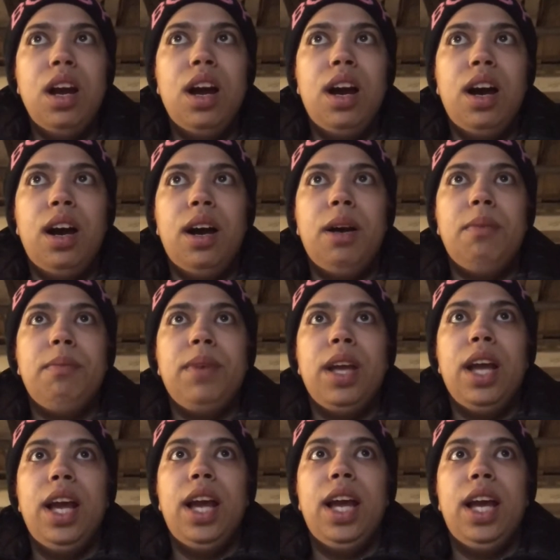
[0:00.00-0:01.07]

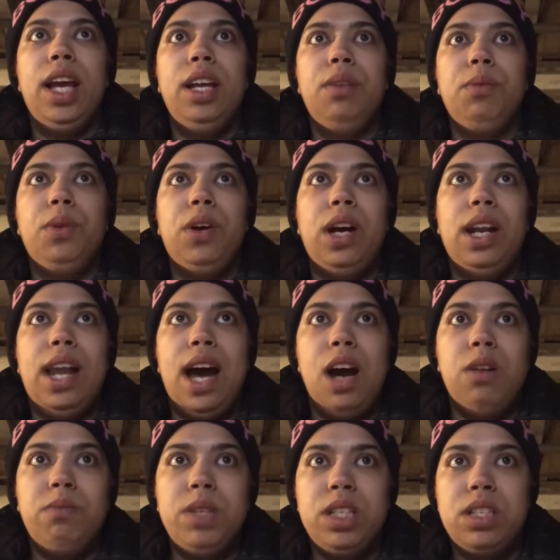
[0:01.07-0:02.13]
and will
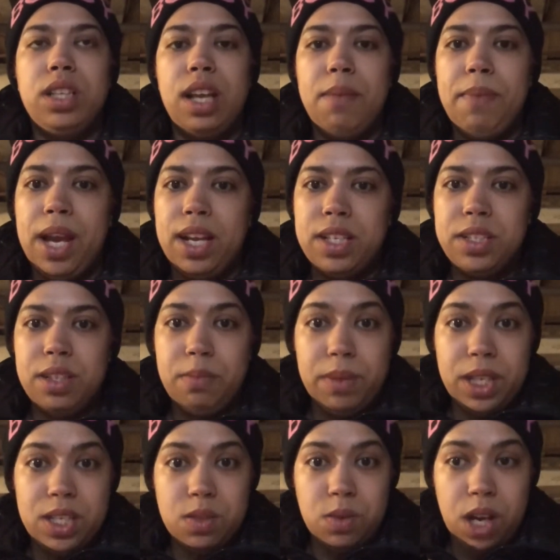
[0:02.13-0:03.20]
allow me to get back to the
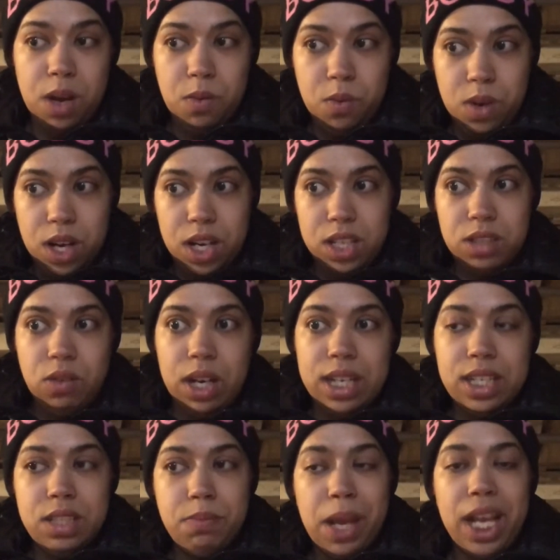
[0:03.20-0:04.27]
place where I was, or at
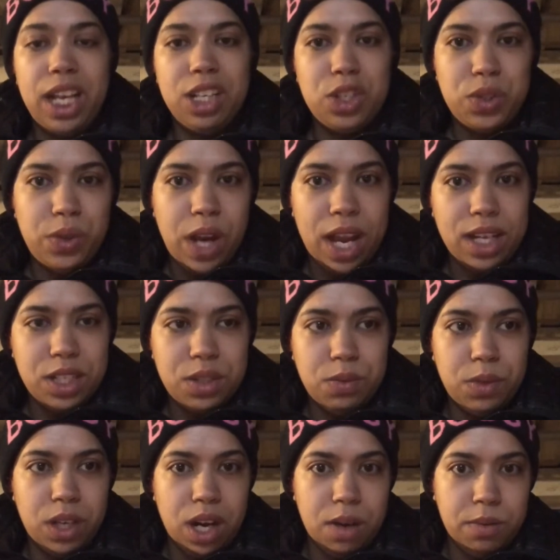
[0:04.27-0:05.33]
least back on track to
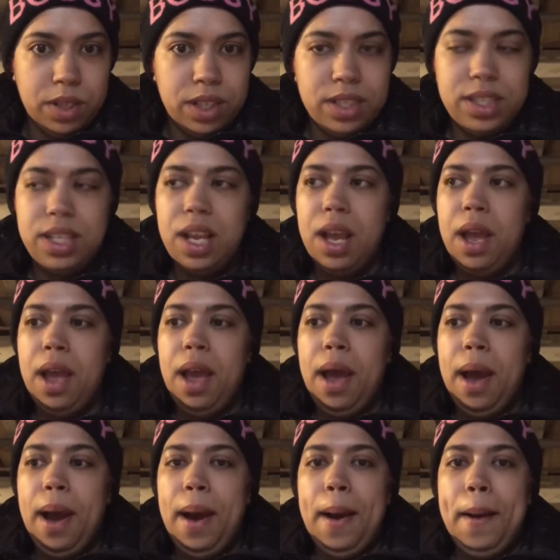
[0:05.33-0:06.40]
where I was.
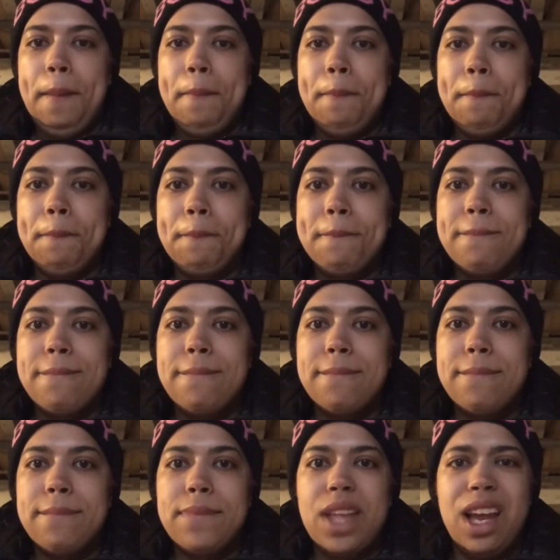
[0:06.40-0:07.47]
I
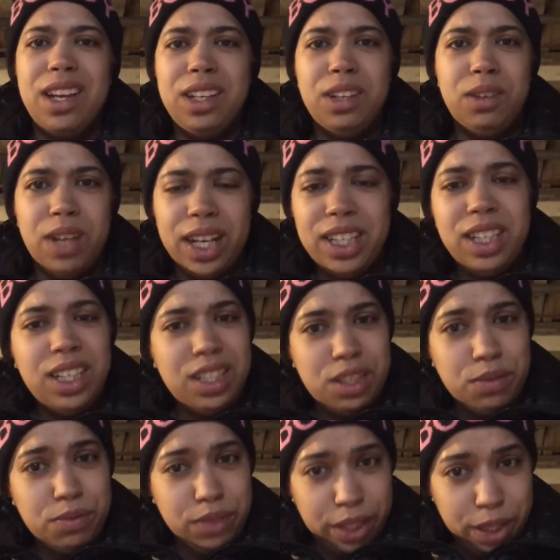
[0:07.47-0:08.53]
know I need
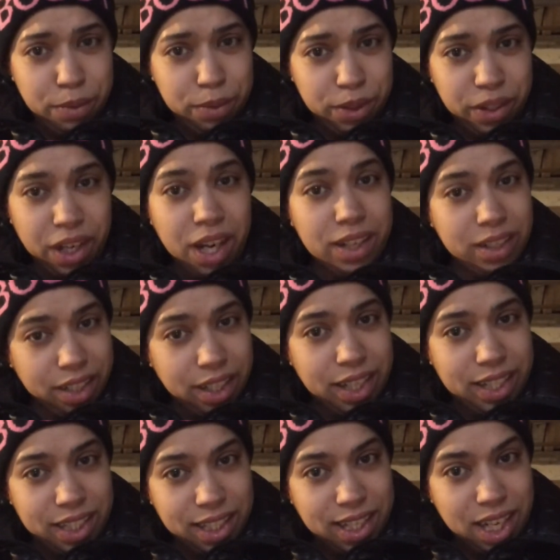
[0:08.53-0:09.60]
to really work on
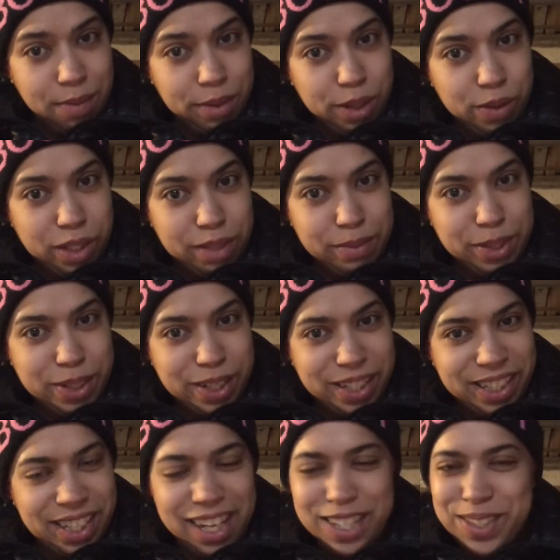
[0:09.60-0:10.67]
looking at the camera while I'm
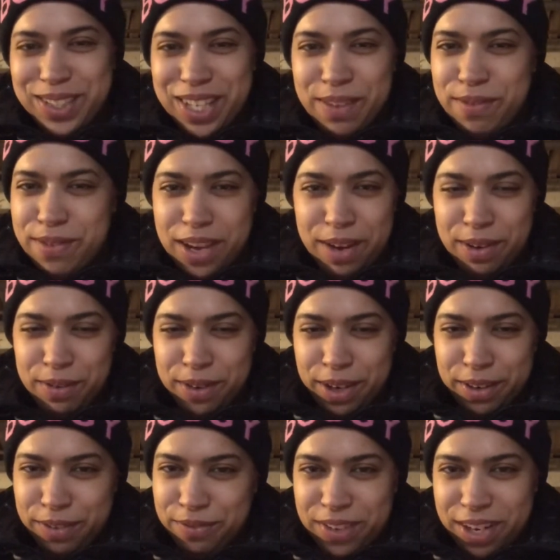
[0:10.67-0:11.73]
talking. I just get very,
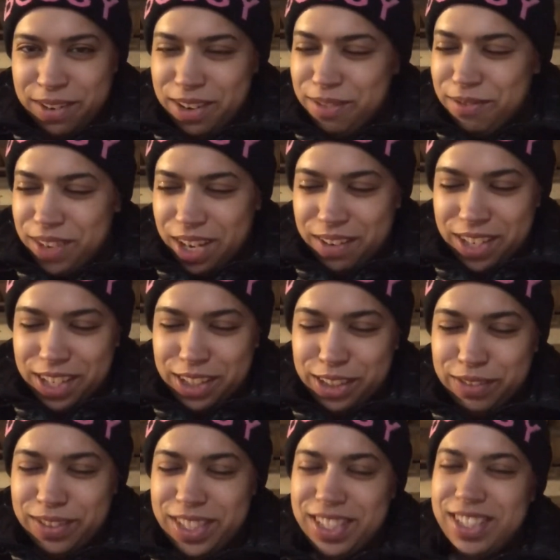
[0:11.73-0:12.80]
very, very, very
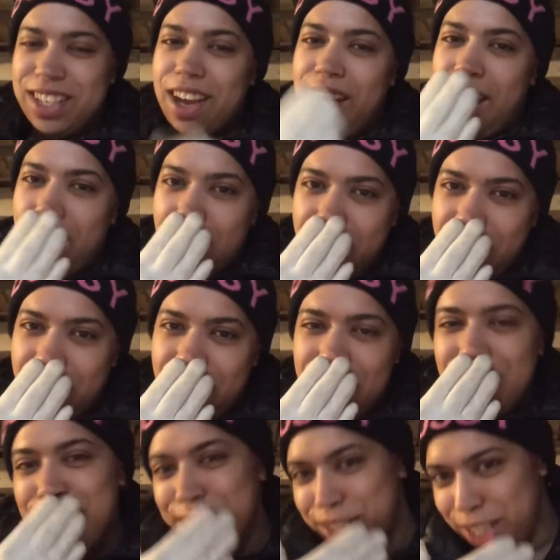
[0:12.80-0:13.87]
nervous. Oh,
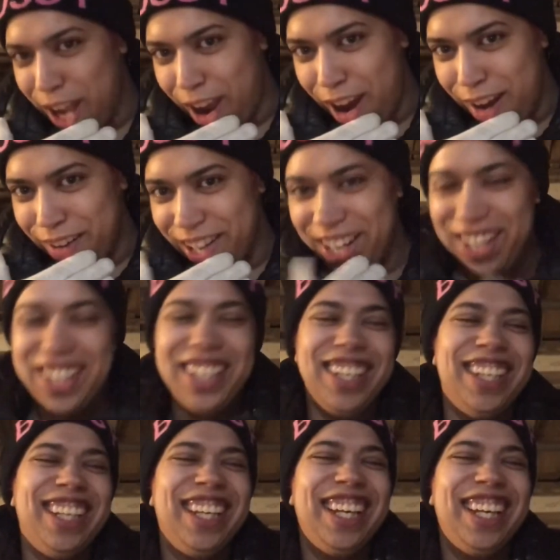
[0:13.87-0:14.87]
sorry.